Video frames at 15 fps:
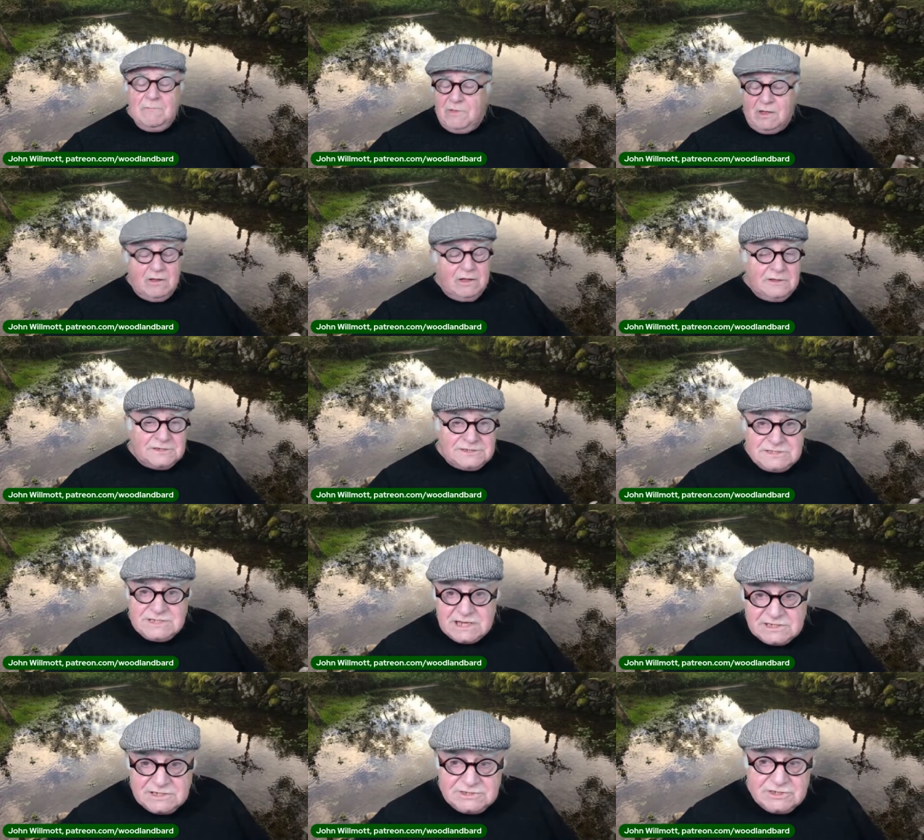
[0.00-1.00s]
I'm not going to
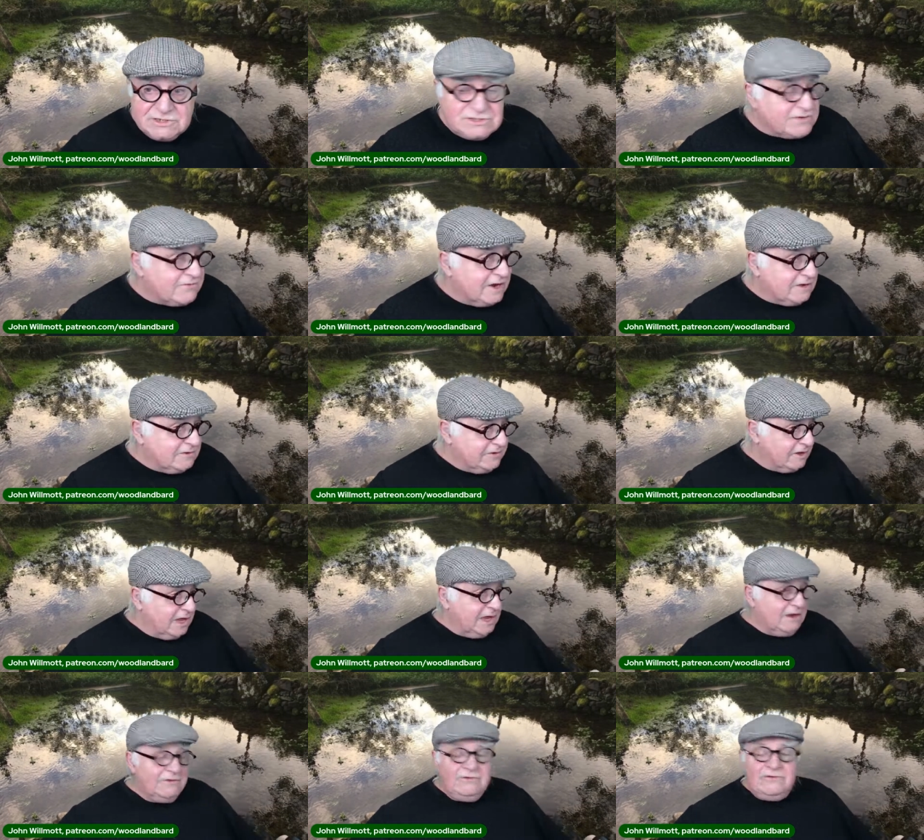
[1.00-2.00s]
stick to just around
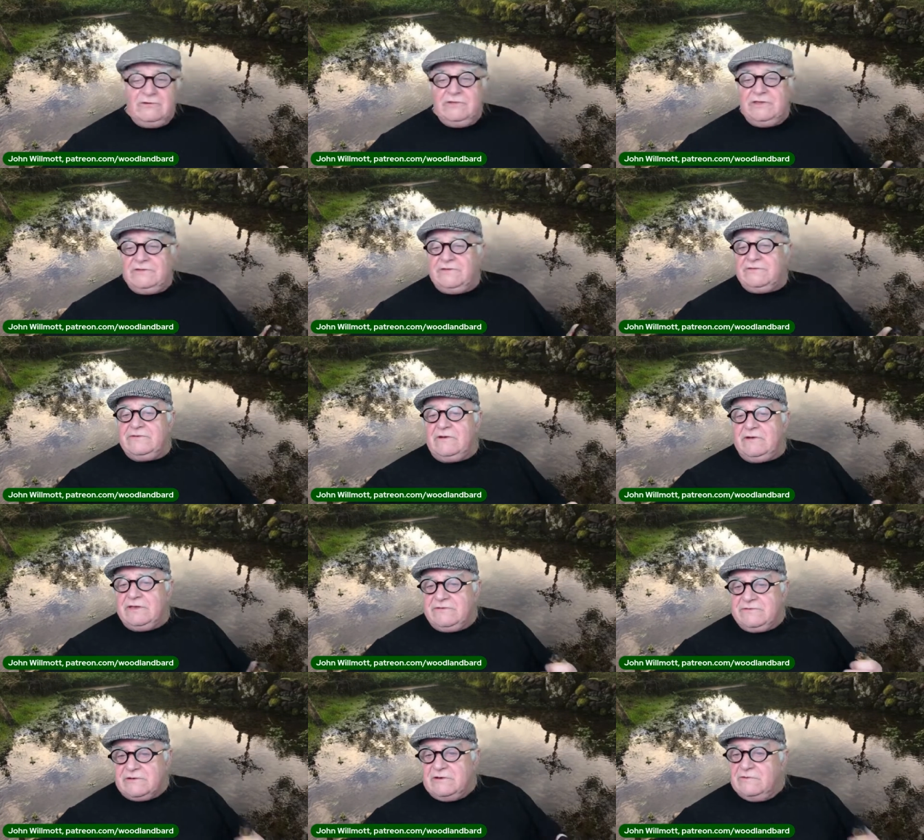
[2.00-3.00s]
Ireland too. This is not
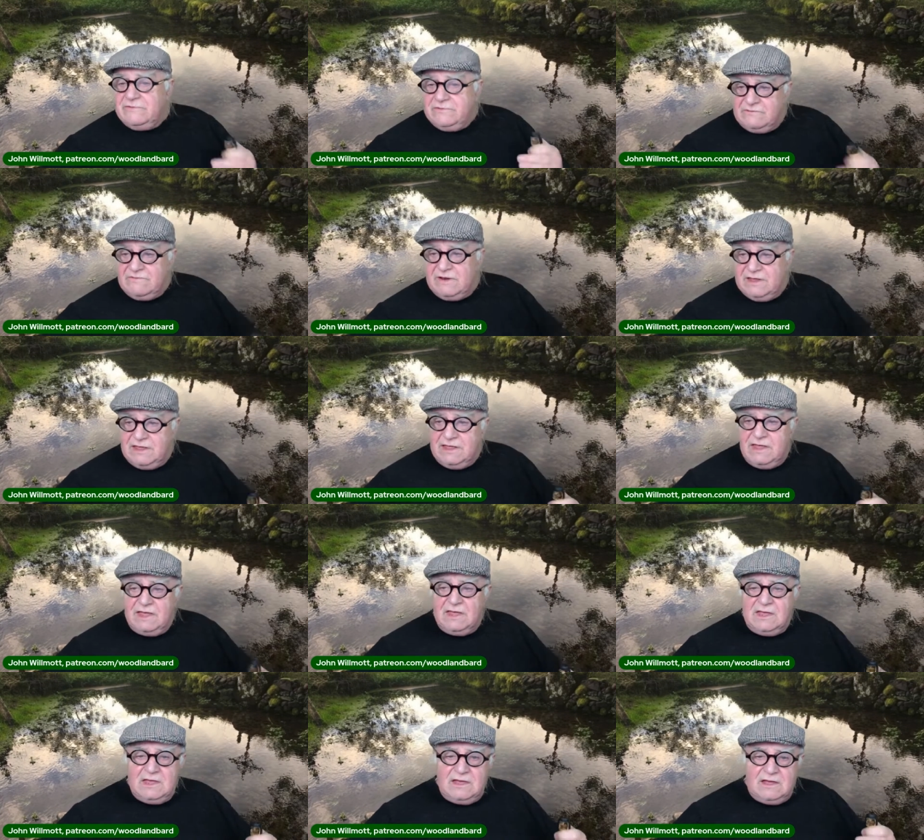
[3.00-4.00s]
exclusively
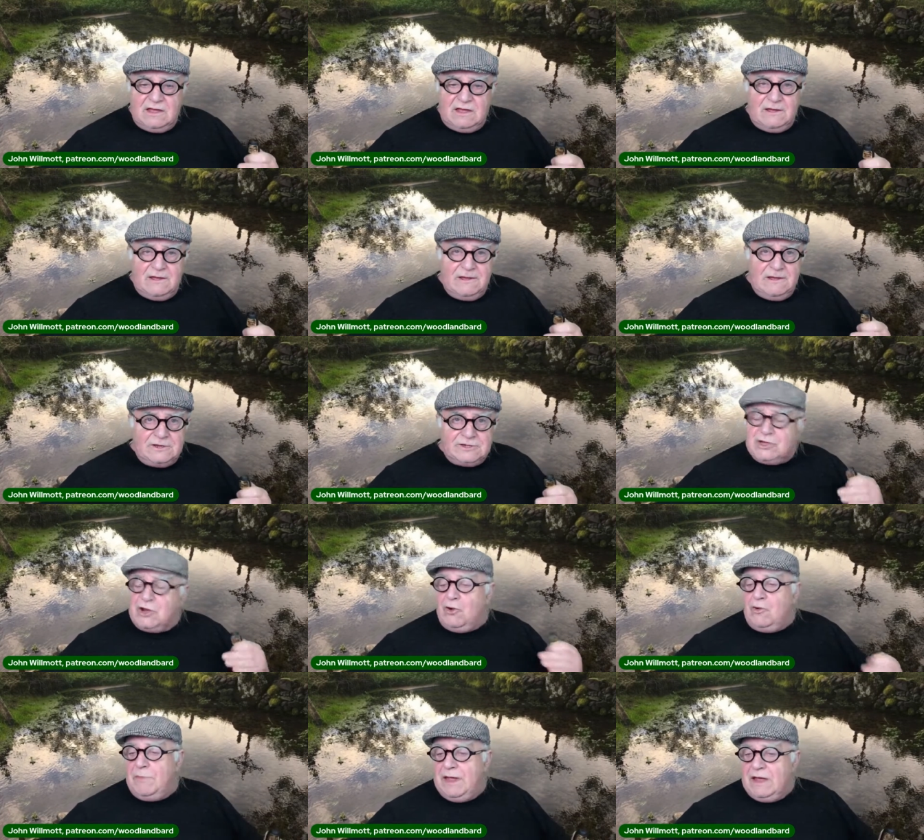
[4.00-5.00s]
uh, a
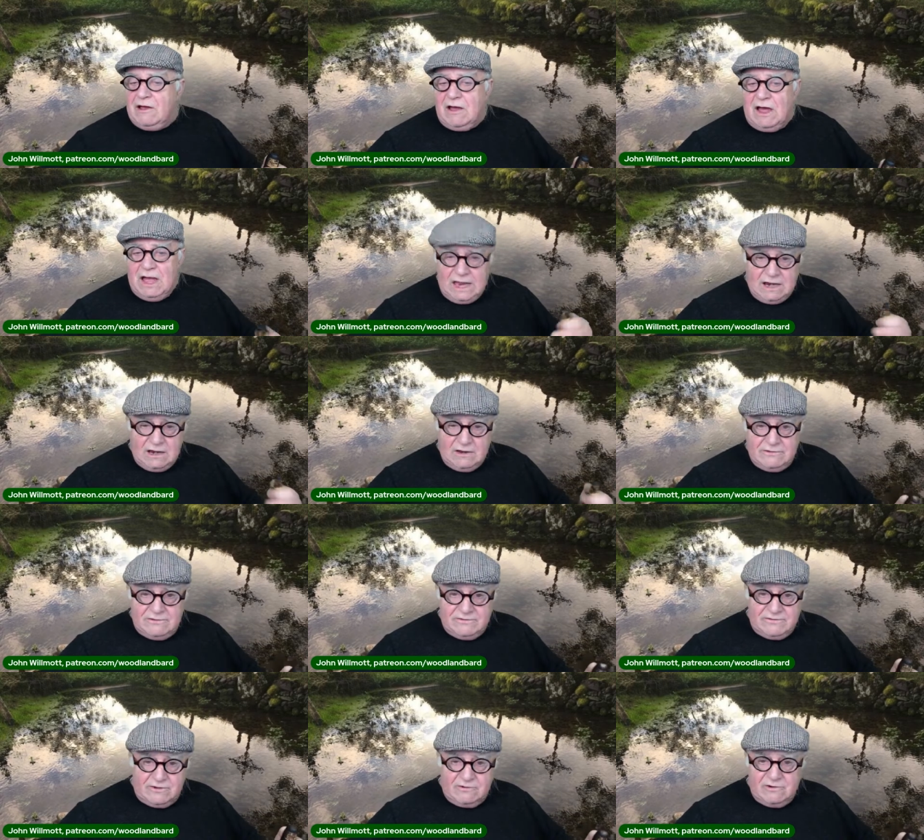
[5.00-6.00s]
show about
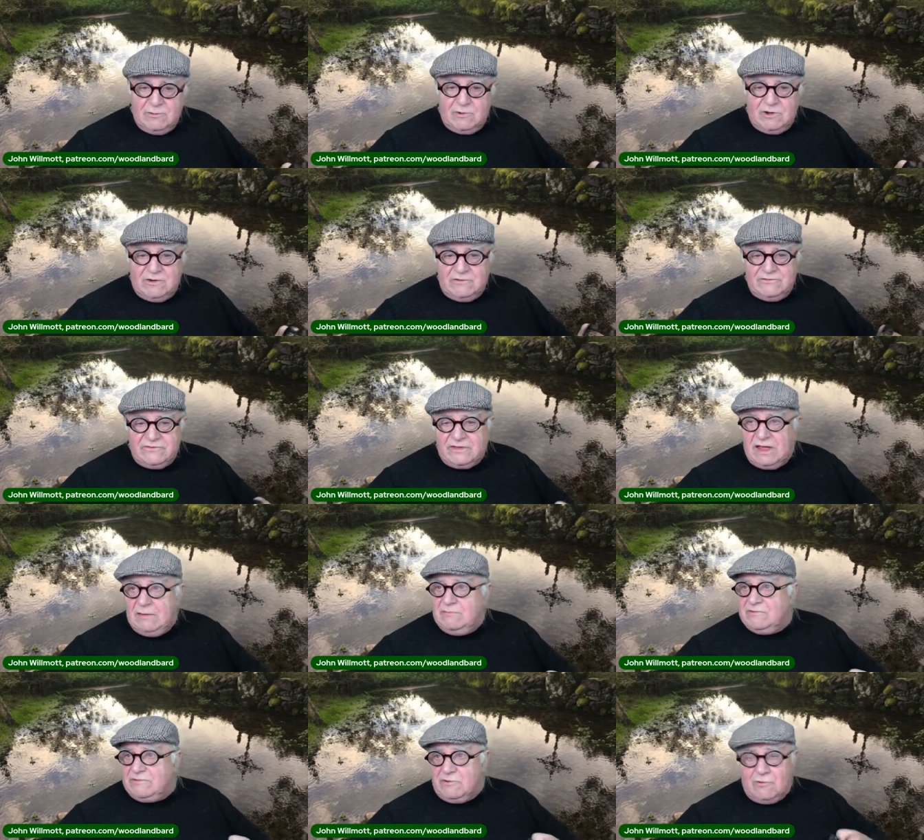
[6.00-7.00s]
Ireland's Holy Wells.
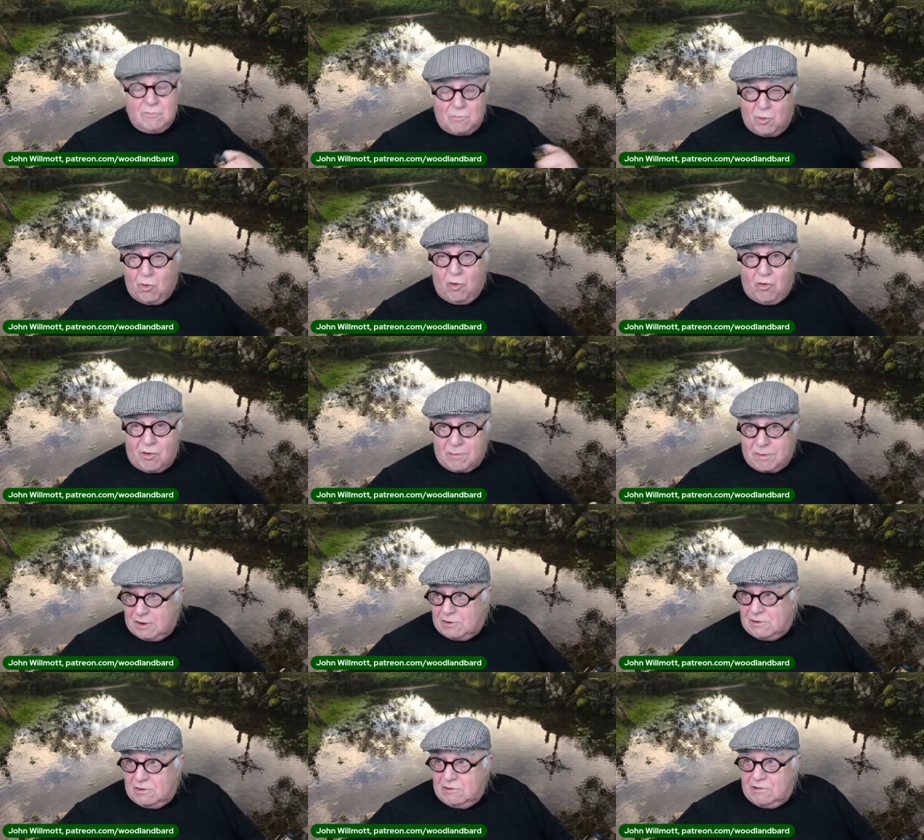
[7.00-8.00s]
I'm talking more
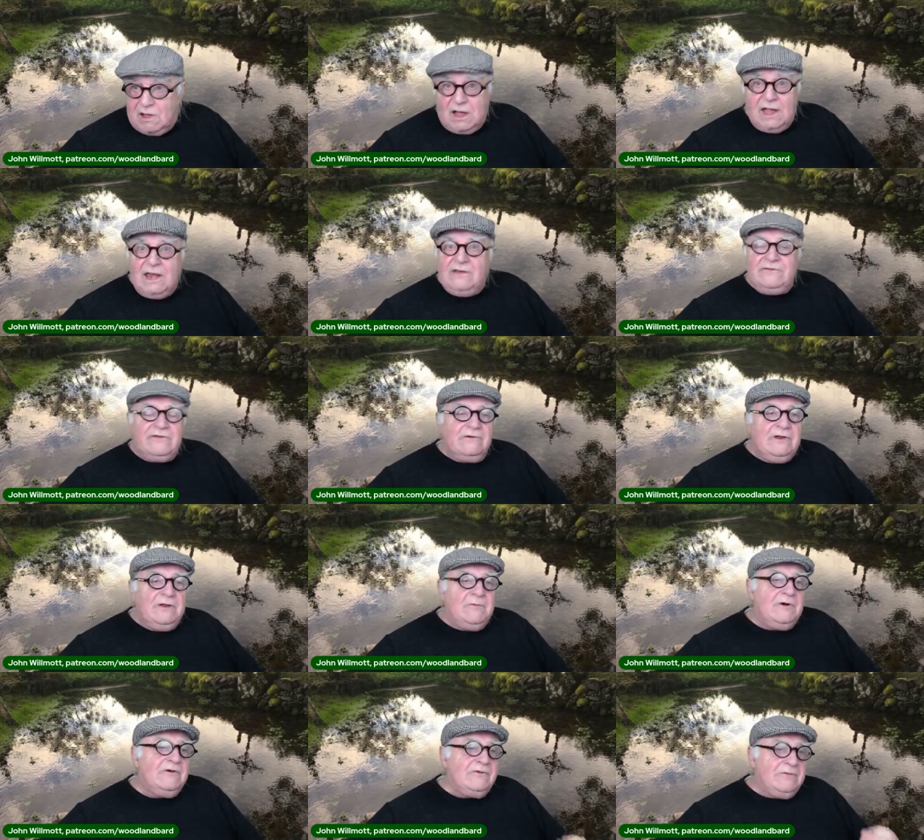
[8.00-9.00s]
about Ireland's
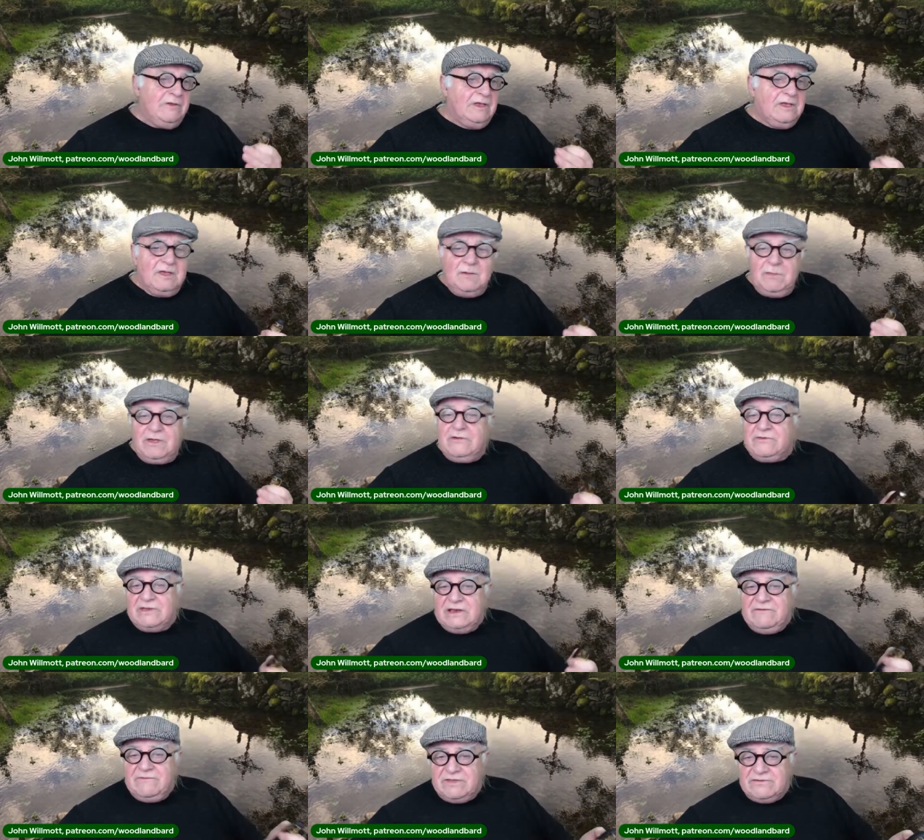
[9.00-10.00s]
Holy Wells because
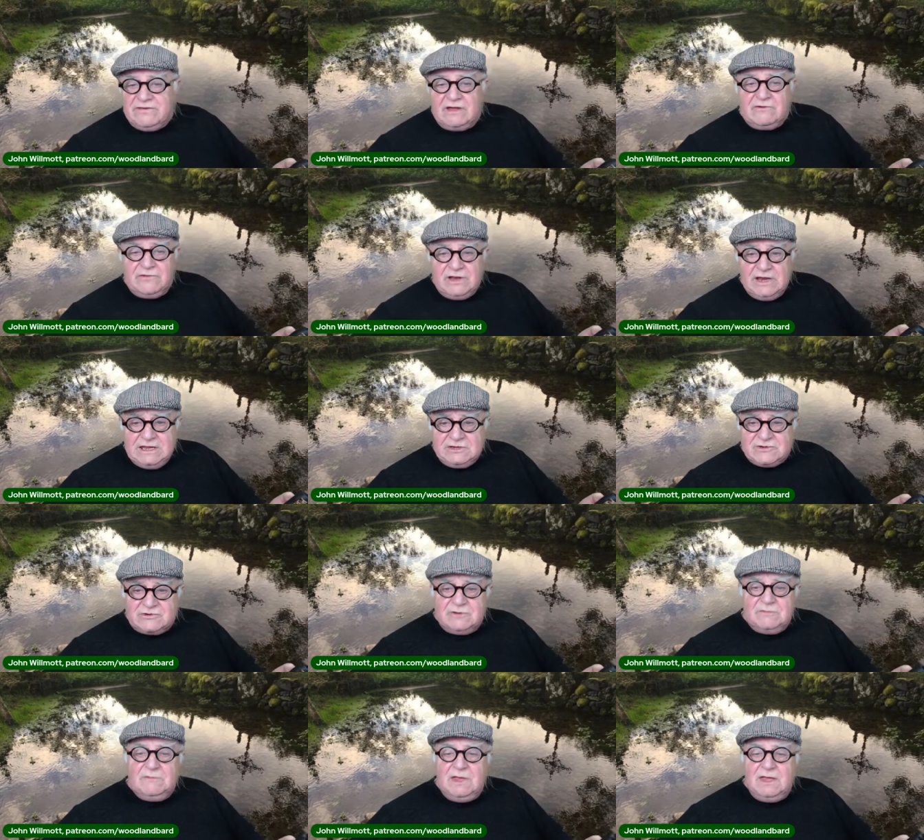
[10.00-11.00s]
I live in South
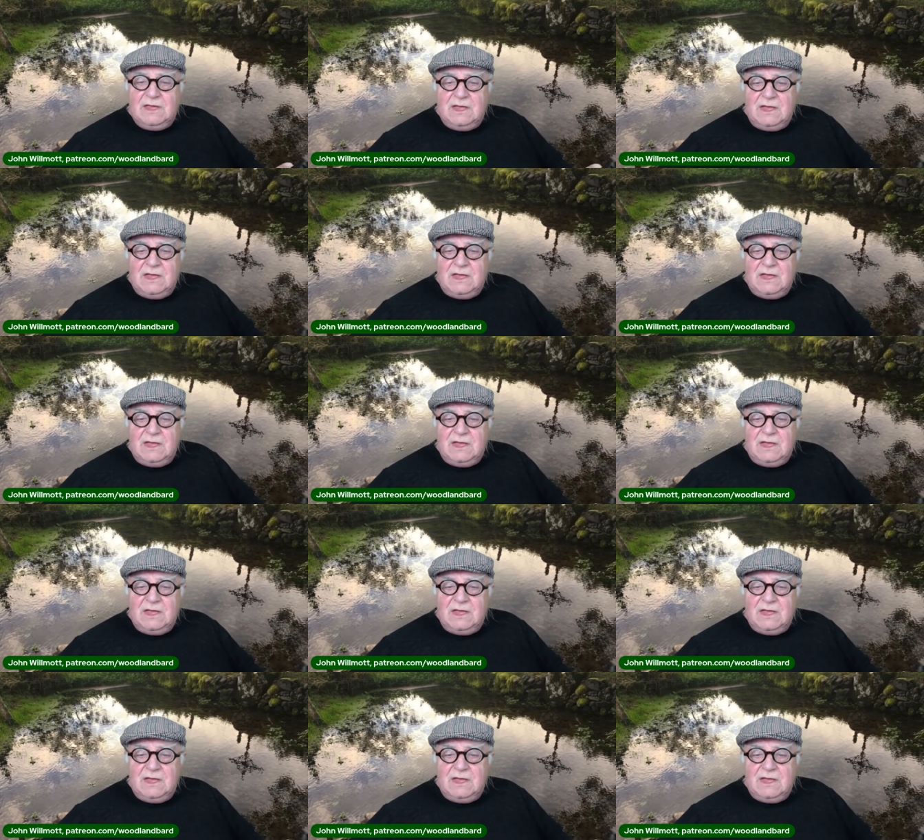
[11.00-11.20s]
Leitrim.